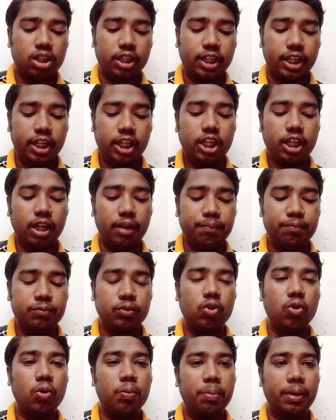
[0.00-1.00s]
GitHub
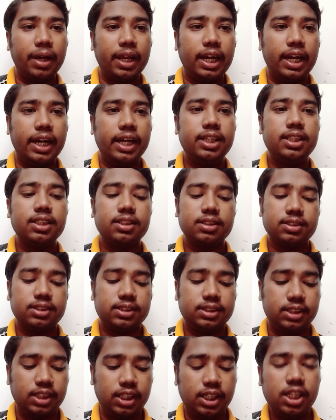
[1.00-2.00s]
Copilot,
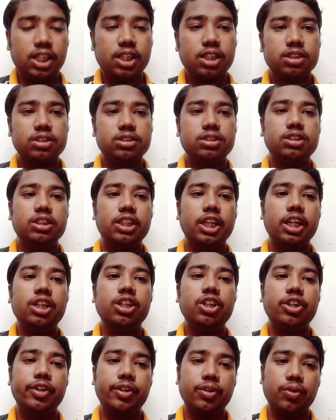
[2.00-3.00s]
Seek, then
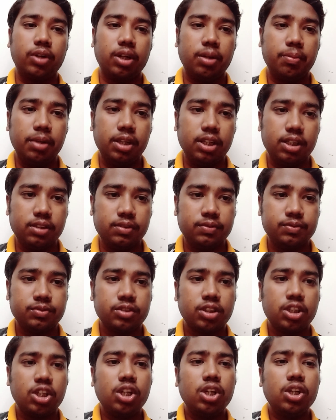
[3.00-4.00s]
Durable.
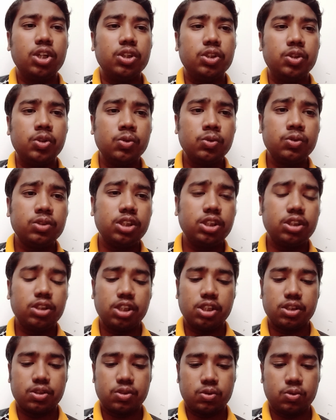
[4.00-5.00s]
Using
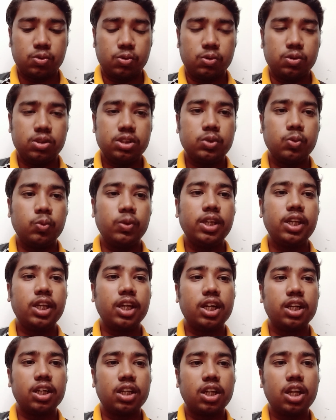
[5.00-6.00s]
these tools, we
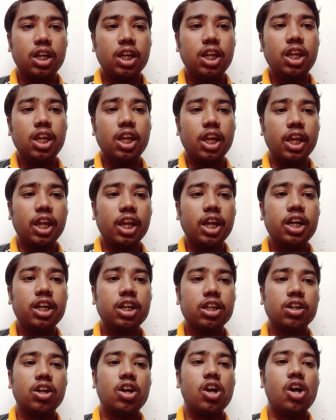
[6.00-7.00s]
can
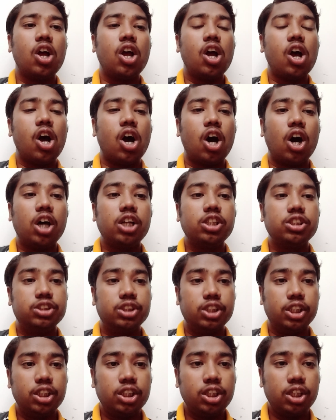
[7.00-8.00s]
create or
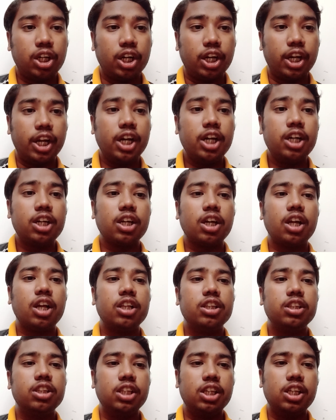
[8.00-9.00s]
generate
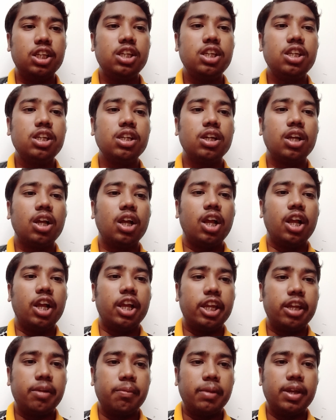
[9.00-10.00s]
the
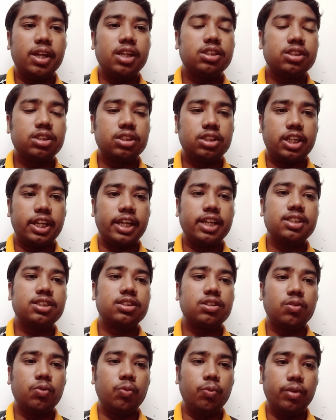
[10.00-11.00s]
image,
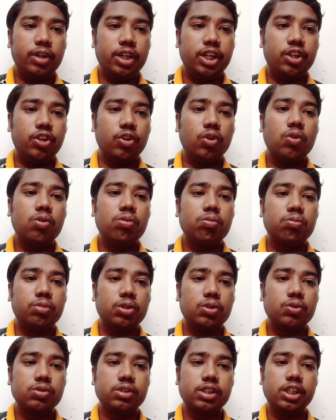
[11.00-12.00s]
text, video,
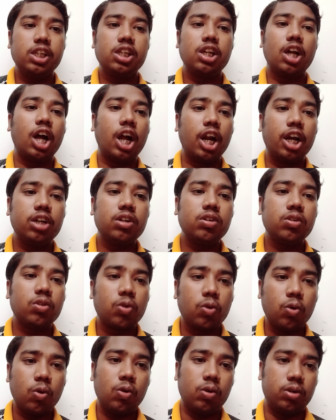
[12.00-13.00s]
music, and
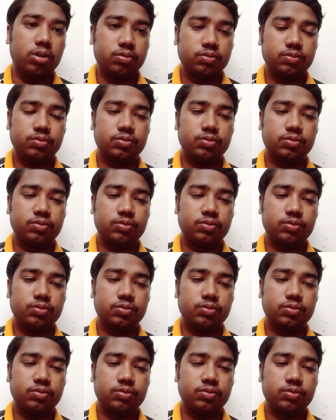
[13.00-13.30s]
code